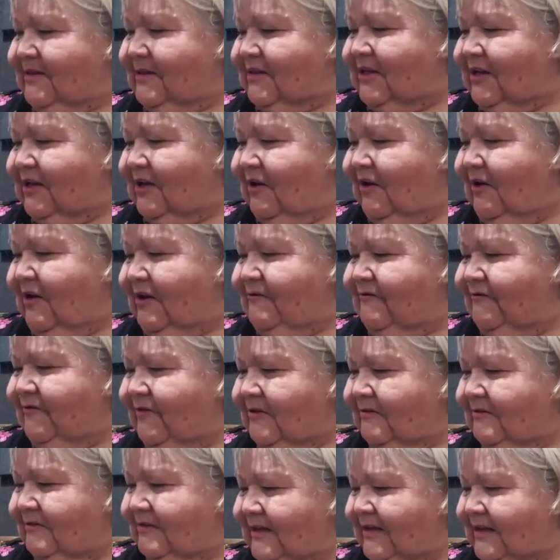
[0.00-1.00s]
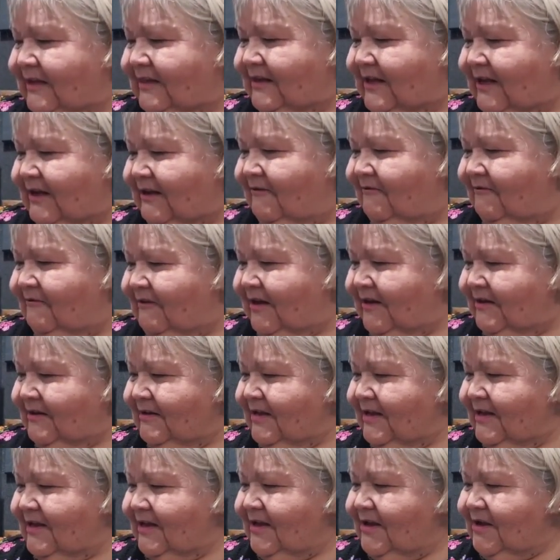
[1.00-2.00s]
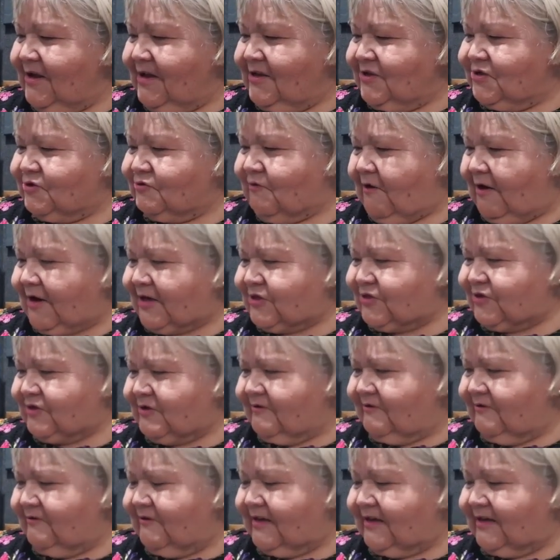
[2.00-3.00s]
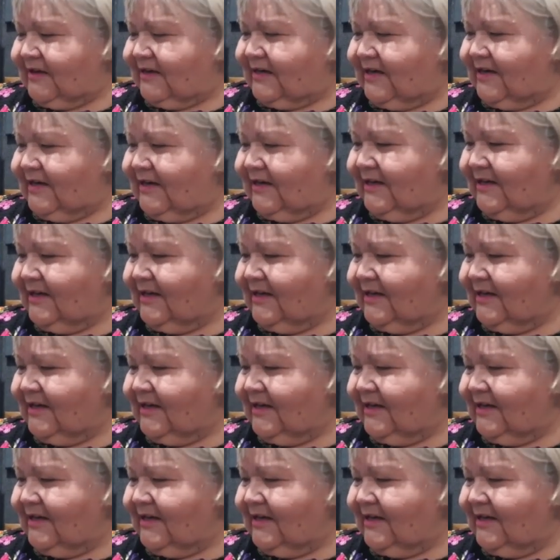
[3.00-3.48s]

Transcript: delightful in their structure, and